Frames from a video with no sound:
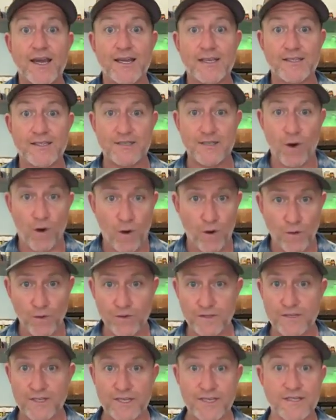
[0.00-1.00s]
its
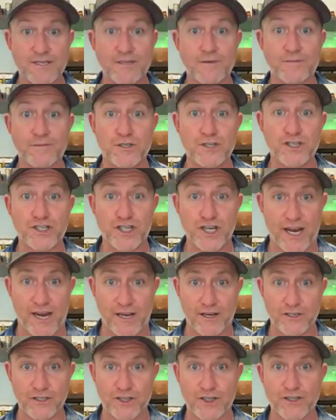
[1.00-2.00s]
whole systems
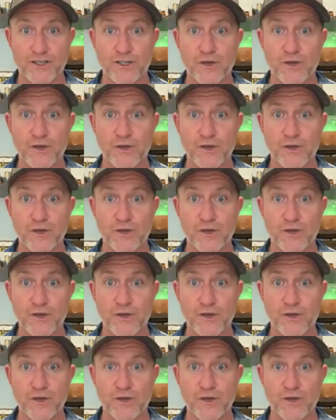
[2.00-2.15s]
change.